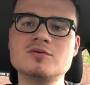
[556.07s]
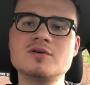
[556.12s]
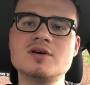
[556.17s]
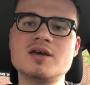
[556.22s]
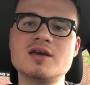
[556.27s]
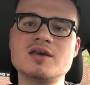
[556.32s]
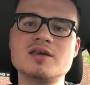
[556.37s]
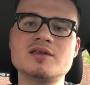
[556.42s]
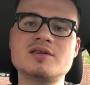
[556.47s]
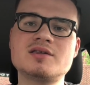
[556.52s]

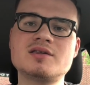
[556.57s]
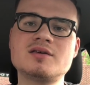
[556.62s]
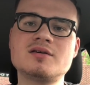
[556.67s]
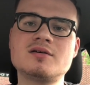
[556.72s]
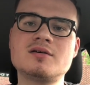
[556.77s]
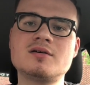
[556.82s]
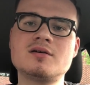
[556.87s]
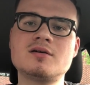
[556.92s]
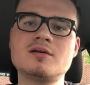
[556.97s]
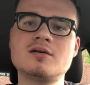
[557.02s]
is
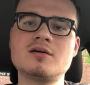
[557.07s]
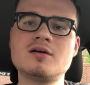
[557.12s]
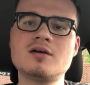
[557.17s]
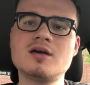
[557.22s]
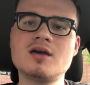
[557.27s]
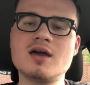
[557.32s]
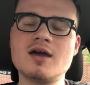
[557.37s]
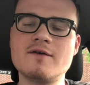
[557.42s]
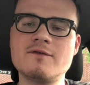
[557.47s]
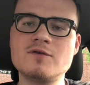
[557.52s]

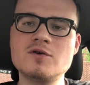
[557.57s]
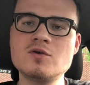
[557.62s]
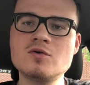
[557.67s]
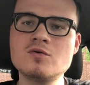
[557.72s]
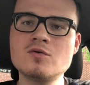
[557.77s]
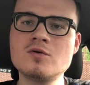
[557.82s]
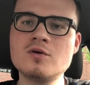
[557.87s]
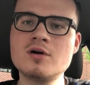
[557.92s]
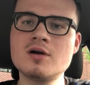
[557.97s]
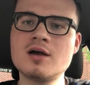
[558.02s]
if
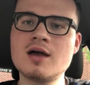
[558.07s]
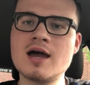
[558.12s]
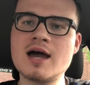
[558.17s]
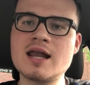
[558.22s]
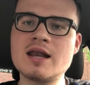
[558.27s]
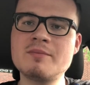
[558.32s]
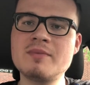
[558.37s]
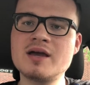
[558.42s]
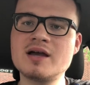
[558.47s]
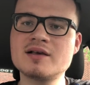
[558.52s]
you
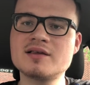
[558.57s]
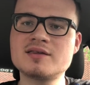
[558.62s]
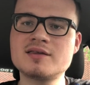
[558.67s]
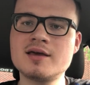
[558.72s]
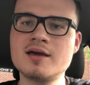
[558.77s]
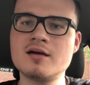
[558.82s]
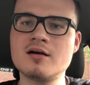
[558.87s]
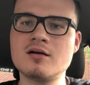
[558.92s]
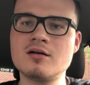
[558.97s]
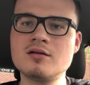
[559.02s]
had to make a
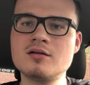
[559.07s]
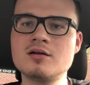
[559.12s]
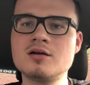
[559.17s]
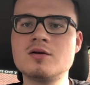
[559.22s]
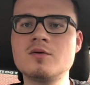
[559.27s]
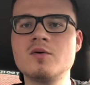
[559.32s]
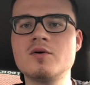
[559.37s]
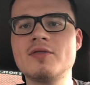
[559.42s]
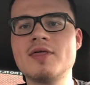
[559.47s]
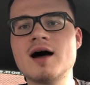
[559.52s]
sale
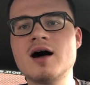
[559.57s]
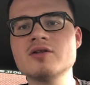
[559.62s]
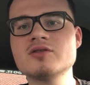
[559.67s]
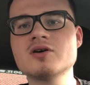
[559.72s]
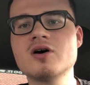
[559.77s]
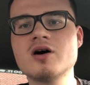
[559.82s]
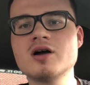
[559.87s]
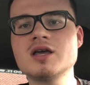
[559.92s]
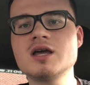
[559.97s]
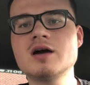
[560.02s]
without
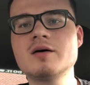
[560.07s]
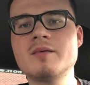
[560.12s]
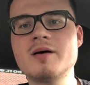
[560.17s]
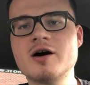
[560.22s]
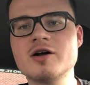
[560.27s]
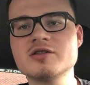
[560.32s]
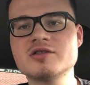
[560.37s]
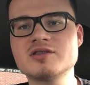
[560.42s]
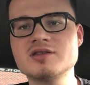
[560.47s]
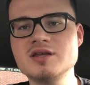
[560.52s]
talking
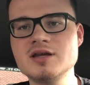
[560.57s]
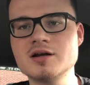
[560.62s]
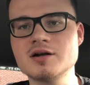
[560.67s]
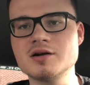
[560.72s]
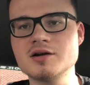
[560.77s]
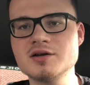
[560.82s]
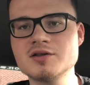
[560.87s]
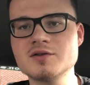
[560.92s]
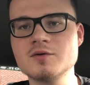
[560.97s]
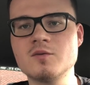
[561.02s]
about
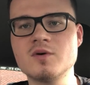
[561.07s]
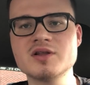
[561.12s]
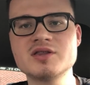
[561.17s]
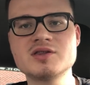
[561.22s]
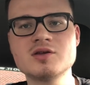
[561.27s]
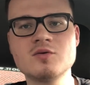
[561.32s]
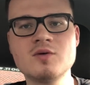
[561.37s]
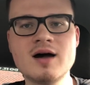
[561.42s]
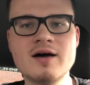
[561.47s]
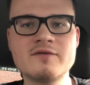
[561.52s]
sneakers
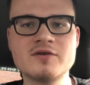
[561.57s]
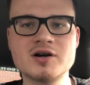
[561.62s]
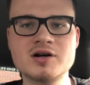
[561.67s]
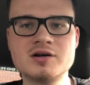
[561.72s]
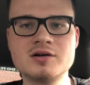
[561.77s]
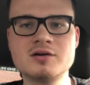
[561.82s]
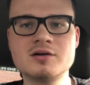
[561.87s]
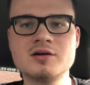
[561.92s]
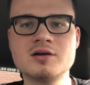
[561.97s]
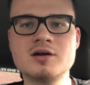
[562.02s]

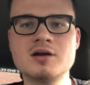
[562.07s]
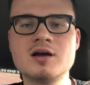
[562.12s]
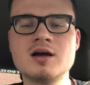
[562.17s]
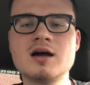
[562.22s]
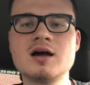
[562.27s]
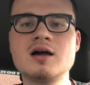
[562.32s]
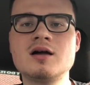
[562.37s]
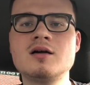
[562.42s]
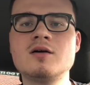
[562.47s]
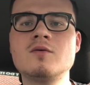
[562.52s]
whatsoever,
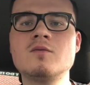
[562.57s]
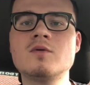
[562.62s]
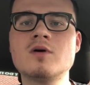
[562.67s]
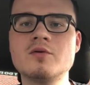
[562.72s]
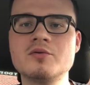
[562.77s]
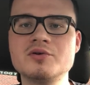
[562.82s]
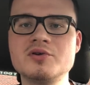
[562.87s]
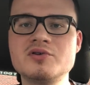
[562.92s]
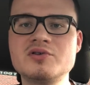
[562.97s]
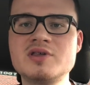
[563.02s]

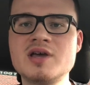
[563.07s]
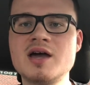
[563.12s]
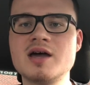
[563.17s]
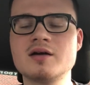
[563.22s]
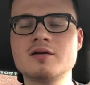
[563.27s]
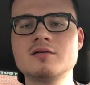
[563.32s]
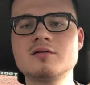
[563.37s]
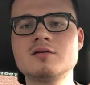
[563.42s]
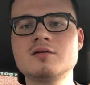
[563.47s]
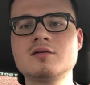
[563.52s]
what would you
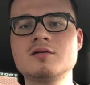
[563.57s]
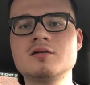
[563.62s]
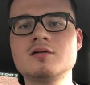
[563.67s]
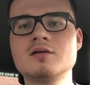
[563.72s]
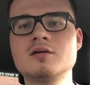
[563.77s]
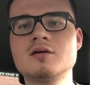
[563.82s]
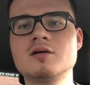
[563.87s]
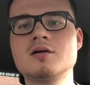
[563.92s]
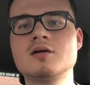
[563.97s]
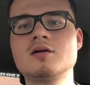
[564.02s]
say?
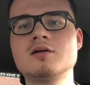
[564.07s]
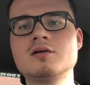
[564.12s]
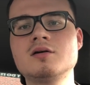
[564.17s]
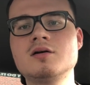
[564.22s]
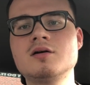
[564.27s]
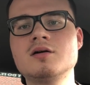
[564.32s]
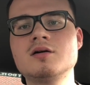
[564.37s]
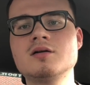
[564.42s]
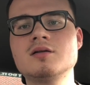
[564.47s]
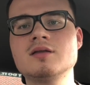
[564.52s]

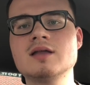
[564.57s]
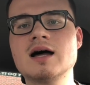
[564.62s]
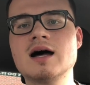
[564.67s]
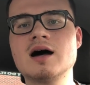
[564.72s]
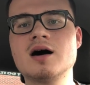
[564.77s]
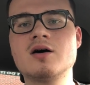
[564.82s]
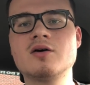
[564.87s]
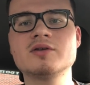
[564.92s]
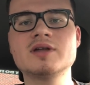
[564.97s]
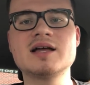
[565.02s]

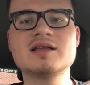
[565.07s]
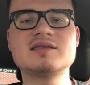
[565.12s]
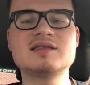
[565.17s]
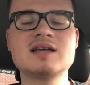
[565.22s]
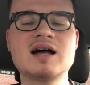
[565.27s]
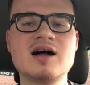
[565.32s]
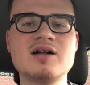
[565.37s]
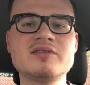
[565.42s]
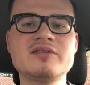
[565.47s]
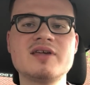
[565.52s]
Now, that
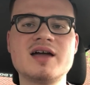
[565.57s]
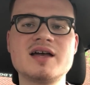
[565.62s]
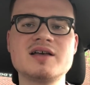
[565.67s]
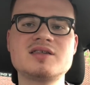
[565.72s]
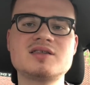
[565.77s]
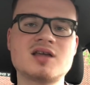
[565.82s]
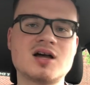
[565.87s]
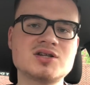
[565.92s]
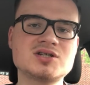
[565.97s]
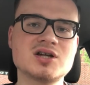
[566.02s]
sounds like
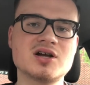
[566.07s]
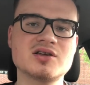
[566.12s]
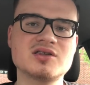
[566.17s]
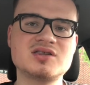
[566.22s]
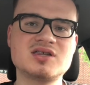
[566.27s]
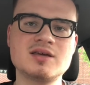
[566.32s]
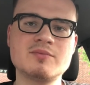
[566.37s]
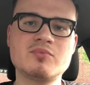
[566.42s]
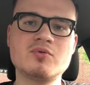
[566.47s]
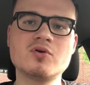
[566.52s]
such a
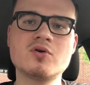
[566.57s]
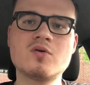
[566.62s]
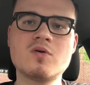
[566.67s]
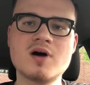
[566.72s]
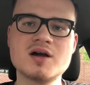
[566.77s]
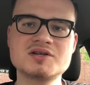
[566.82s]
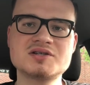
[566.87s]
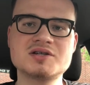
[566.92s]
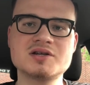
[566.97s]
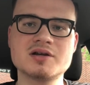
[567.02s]
simple
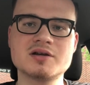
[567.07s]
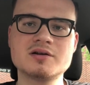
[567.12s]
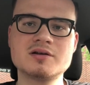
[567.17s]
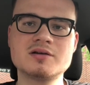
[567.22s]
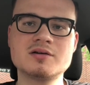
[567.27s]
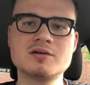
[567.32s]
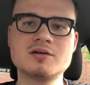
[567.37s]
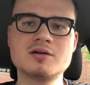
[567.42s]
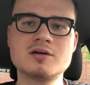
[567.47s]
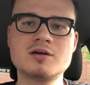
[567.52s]
question,
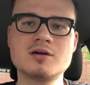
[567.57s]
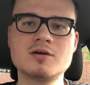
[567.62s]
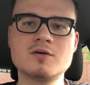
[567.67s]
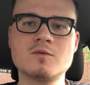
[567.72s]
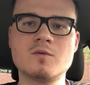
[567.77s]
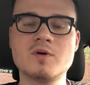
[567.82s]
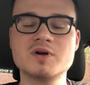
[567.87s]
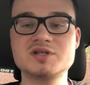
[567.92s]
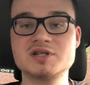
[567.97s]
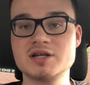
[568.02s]

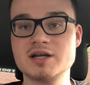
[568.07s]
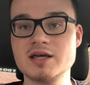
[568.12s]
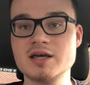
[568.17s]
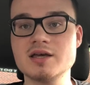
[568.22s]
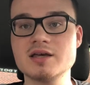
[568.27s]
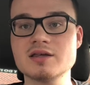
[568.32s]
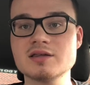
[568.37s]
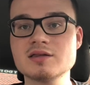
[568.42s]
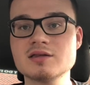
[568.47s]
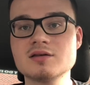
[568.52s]
which it
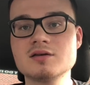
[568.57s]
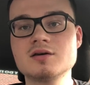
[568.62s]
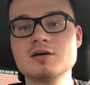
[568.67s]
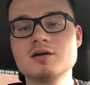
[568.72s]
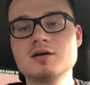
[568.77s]
is,